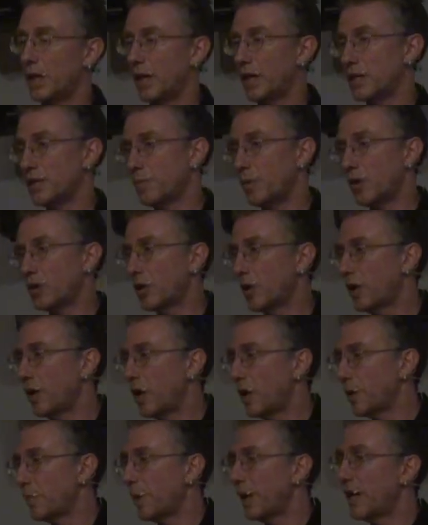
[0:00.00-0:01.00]
I spoke a
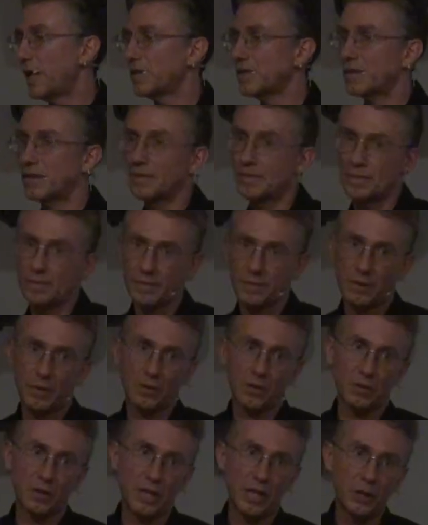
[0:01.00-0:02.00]
lot about
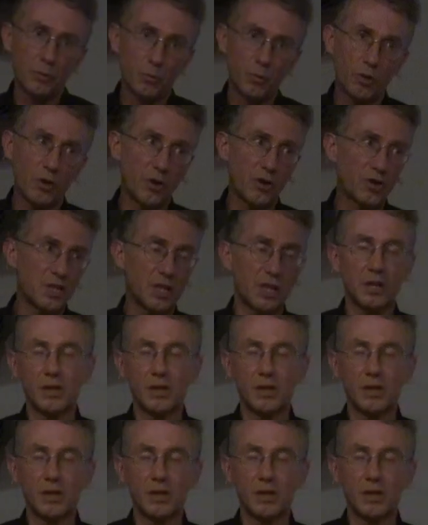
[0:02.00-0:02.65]
networks